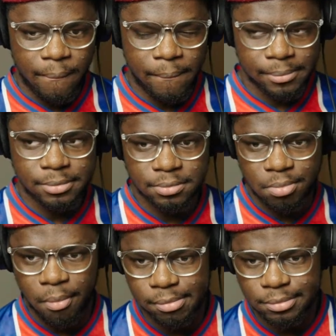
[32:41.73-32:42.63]
from right
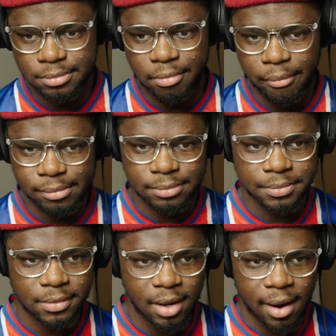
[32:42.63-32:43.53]
back. It means that Nuno
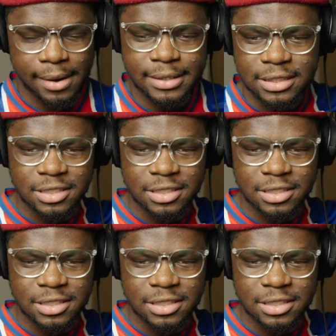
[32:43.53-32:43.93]
Mendes is a bit more...